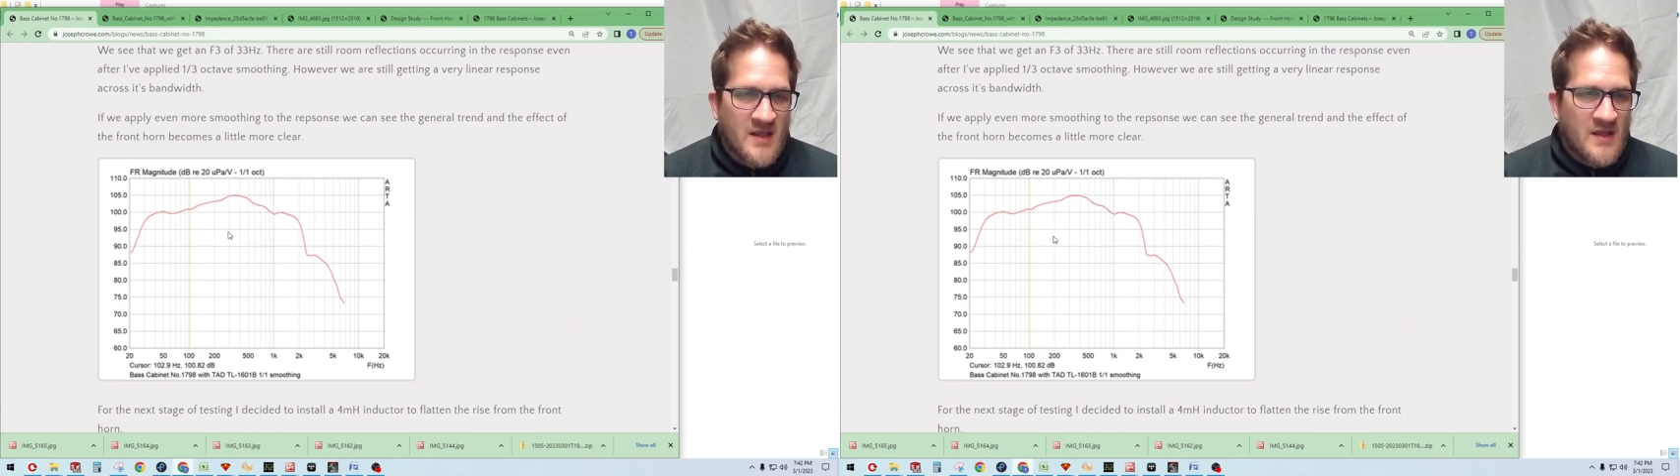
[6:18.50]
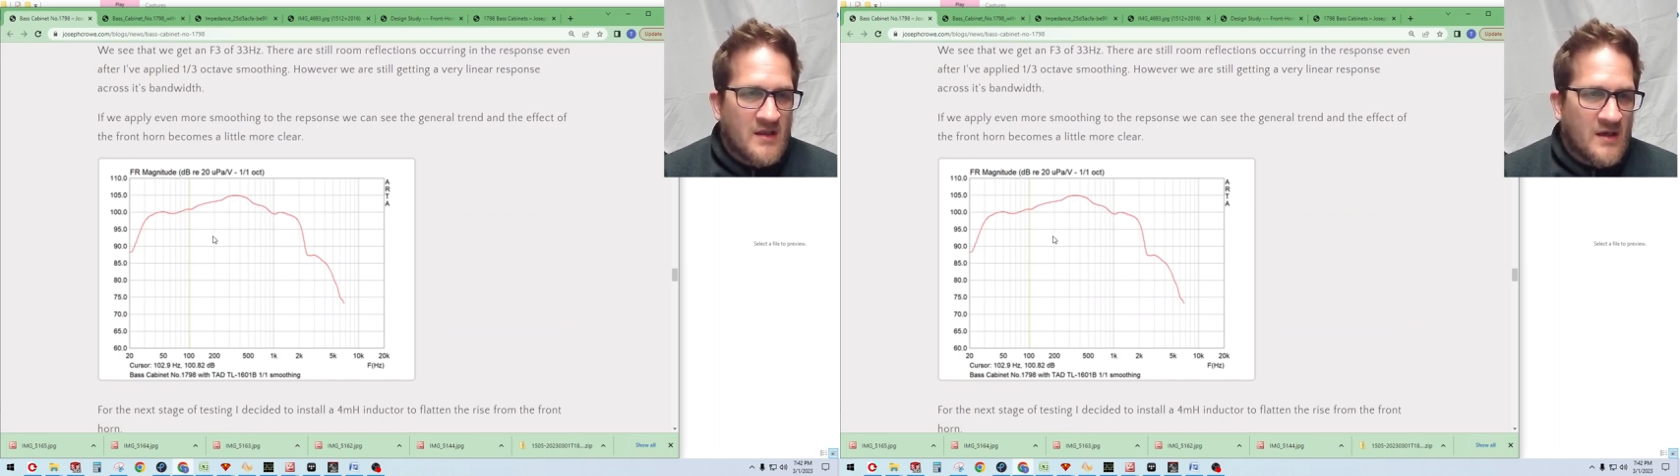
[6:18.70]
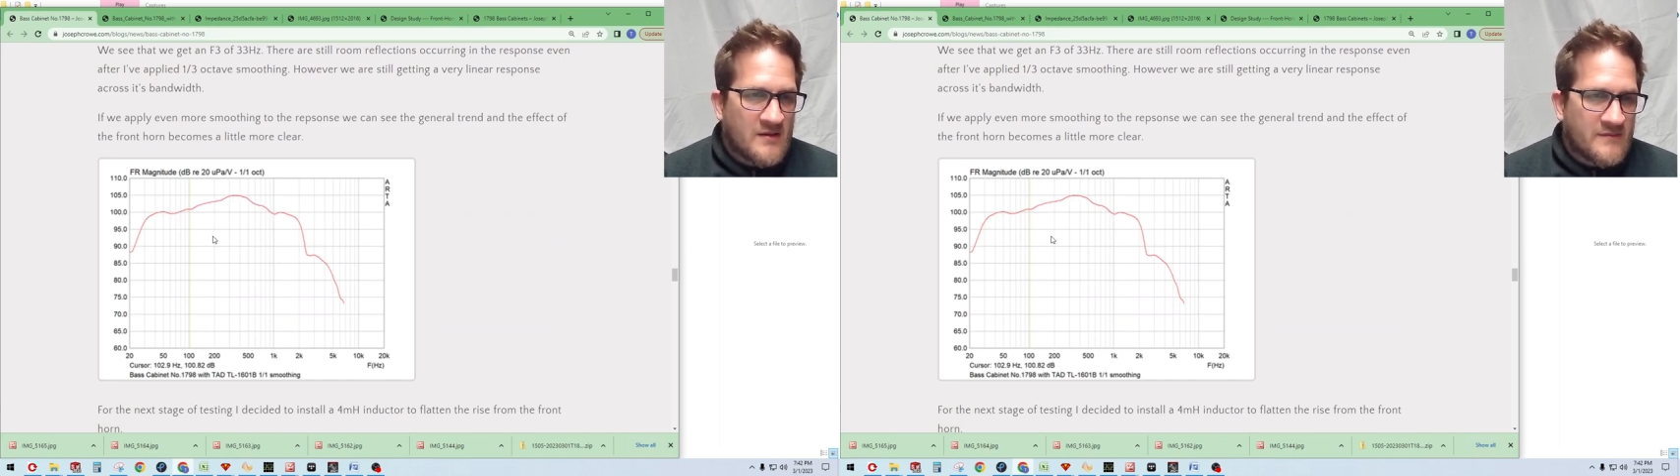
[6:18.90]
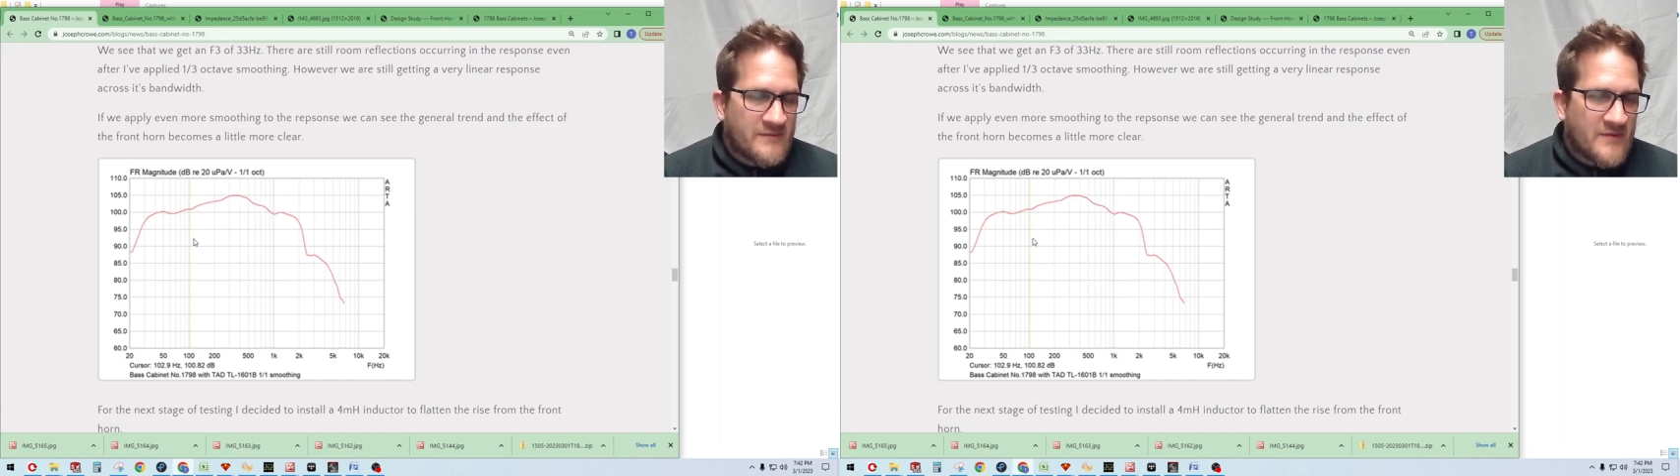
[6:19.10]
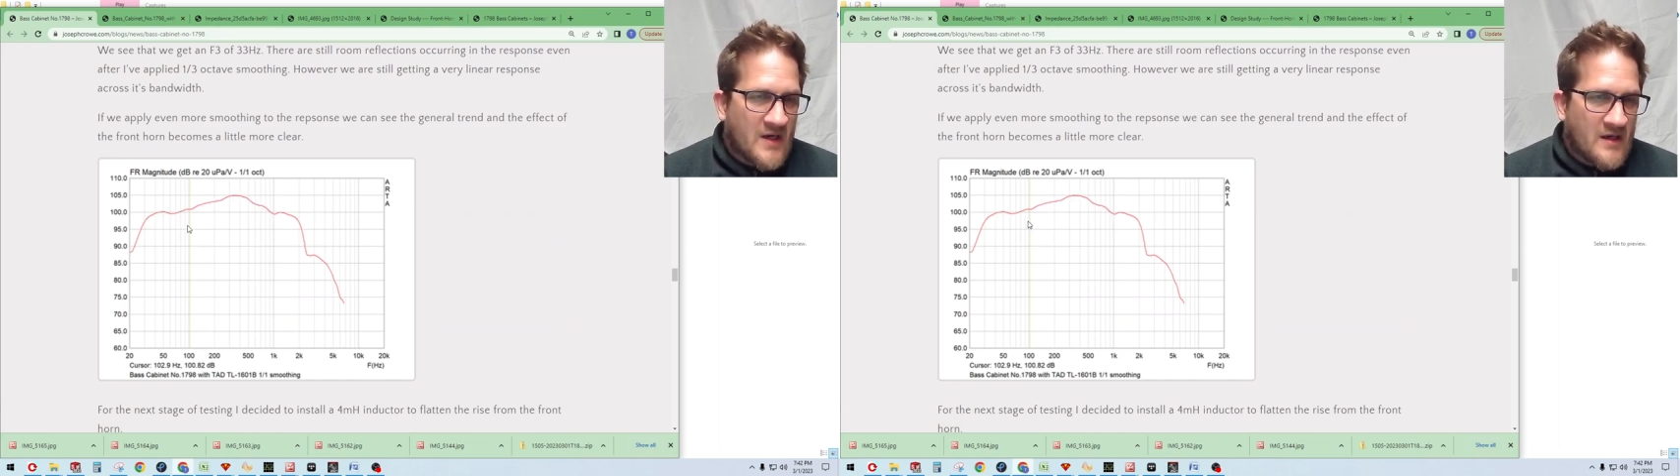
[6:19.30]

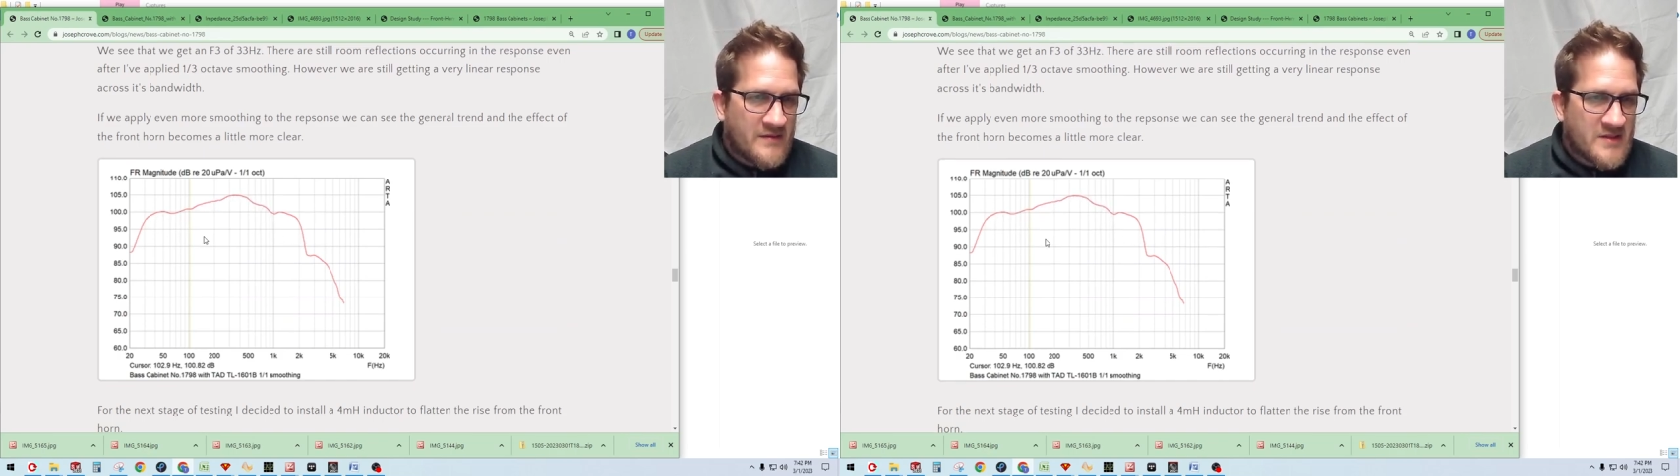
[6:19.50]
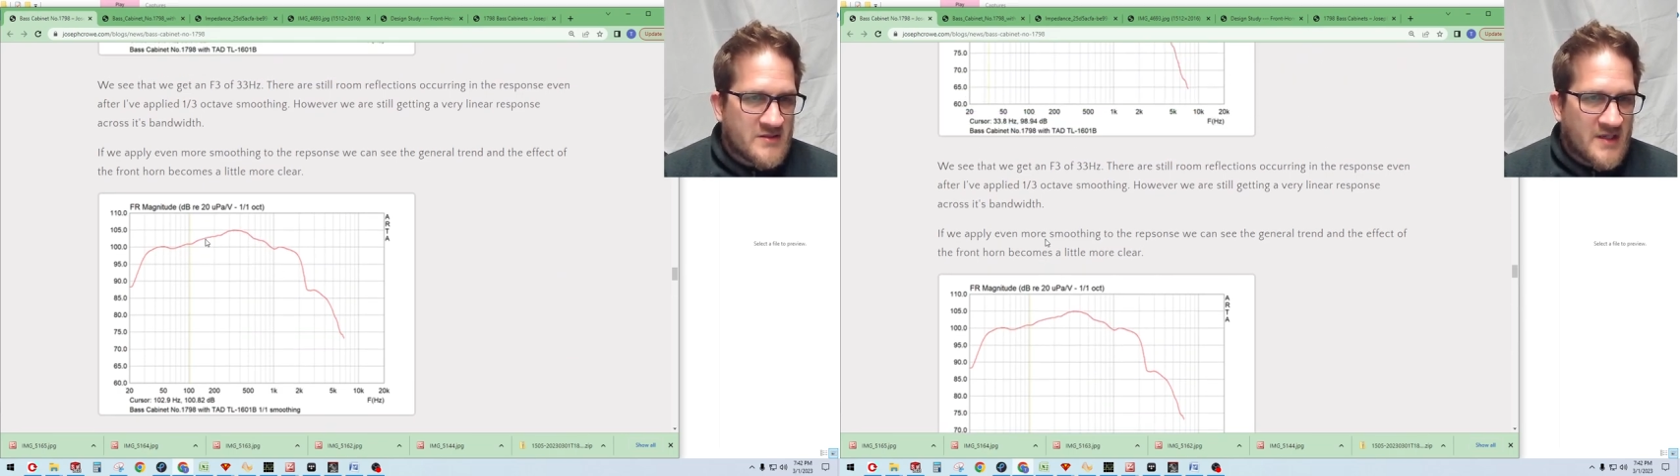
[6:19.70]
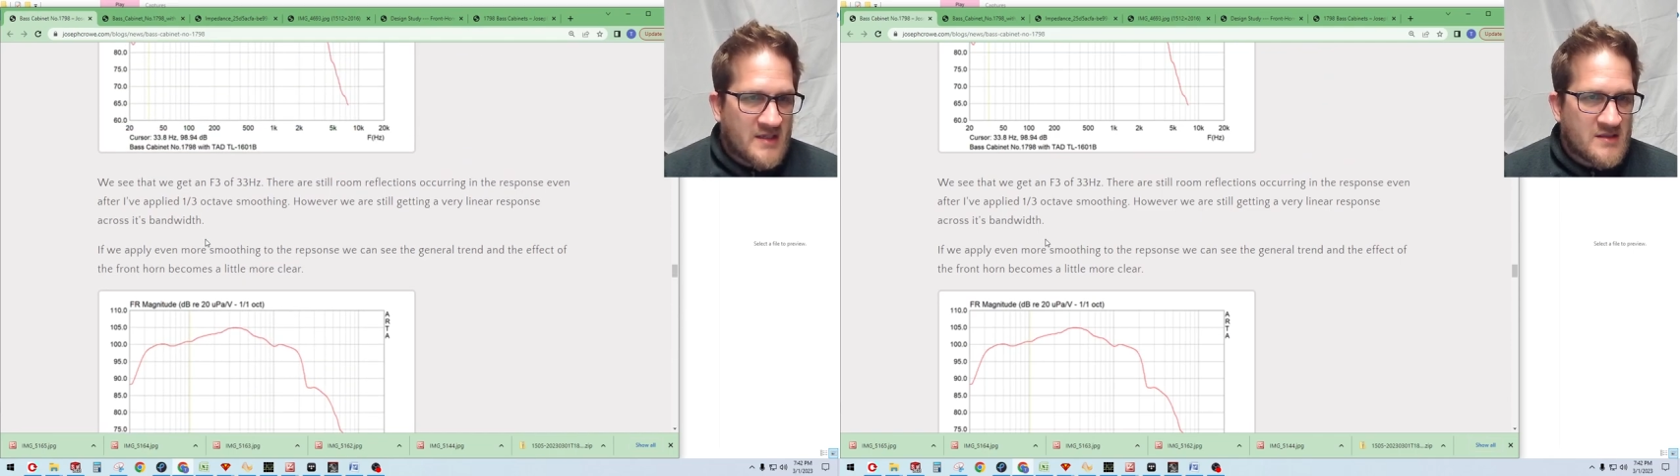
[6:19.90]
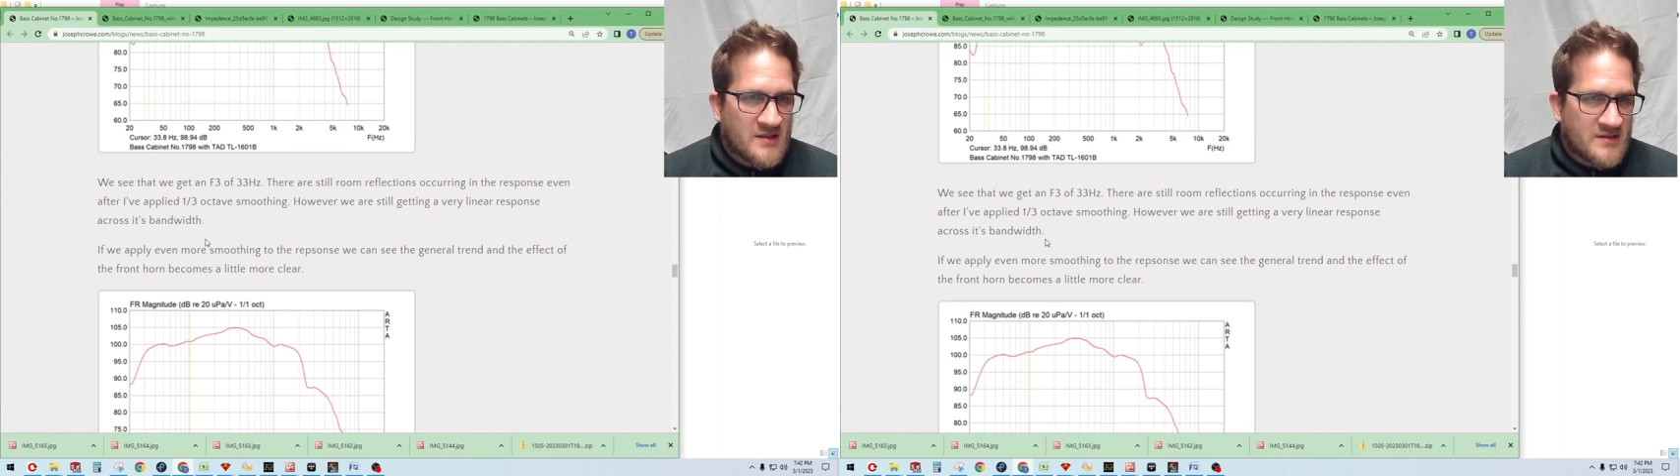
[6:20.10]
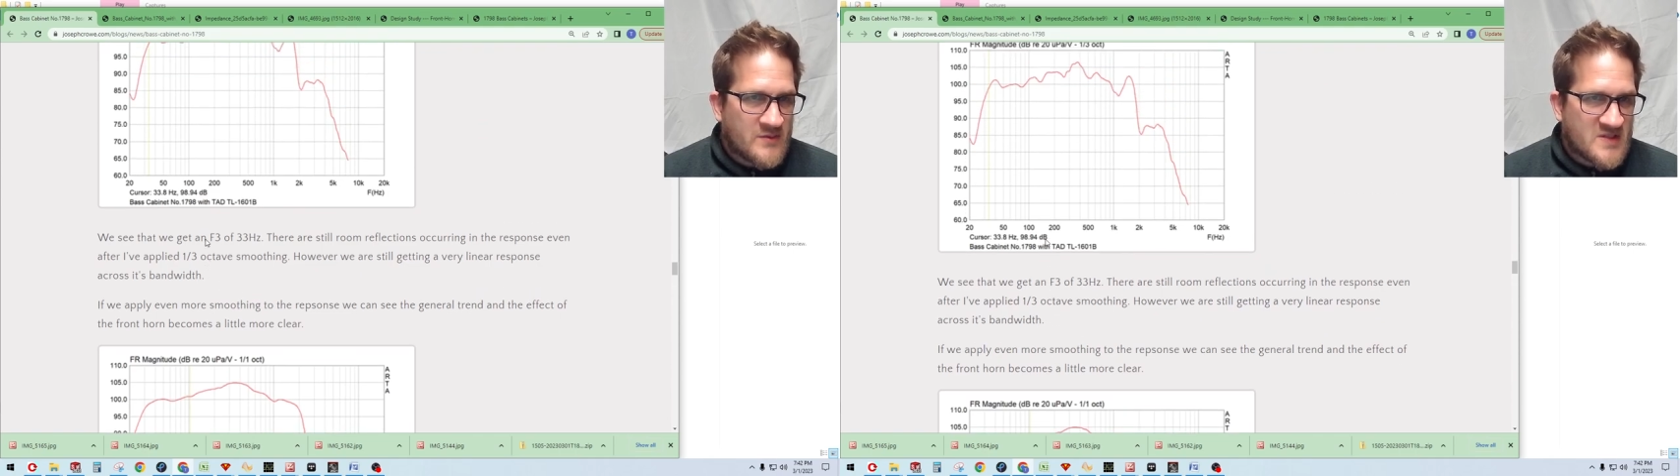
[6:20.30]
of uh, the trend on
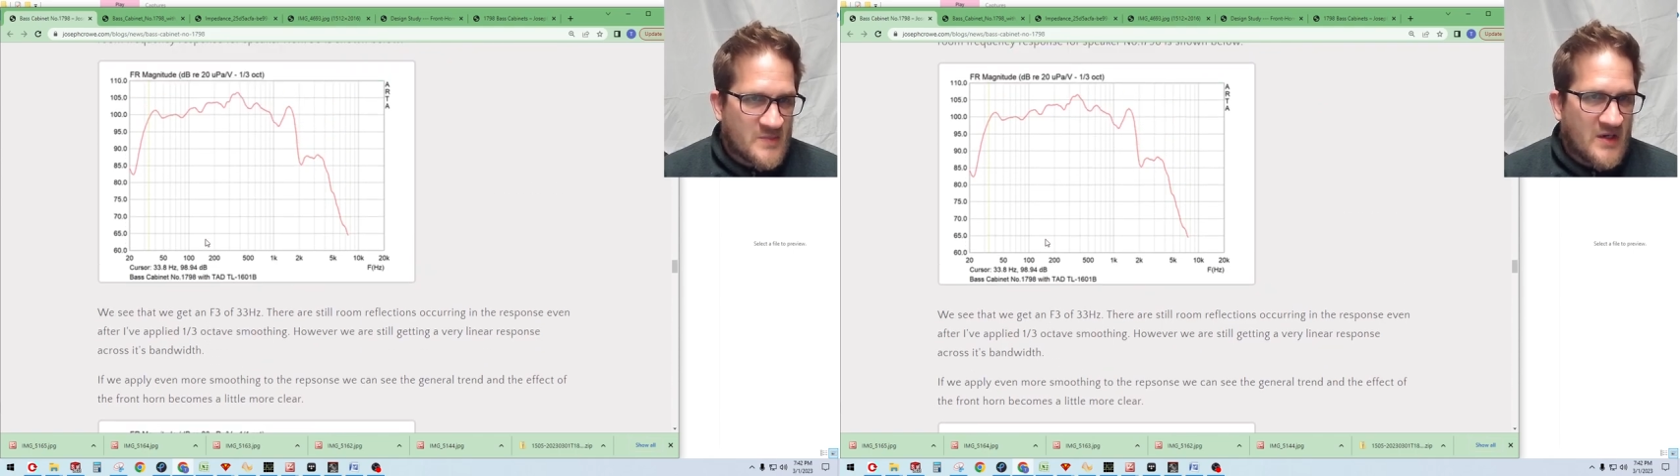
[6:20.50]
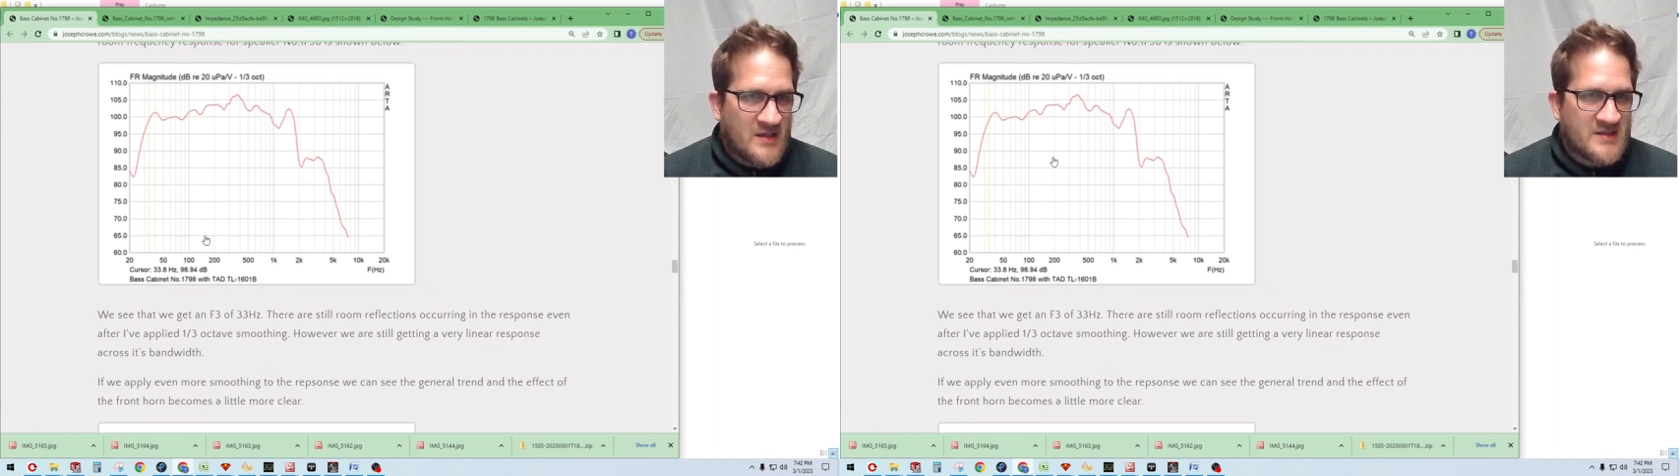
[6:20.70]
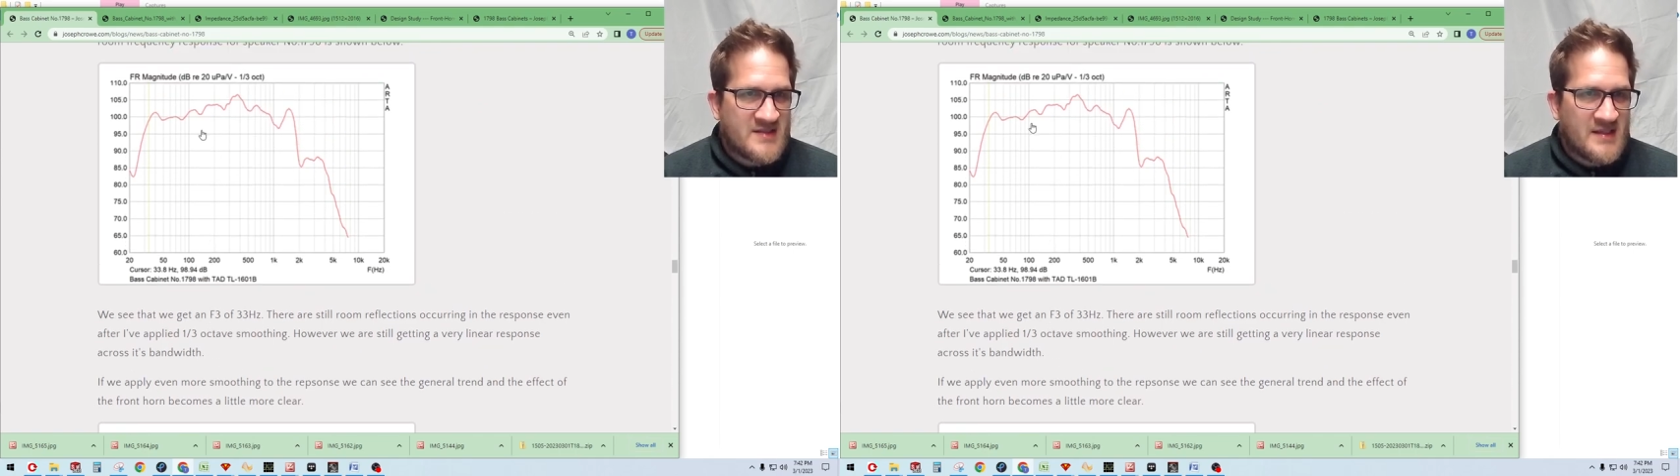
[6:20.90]
the response.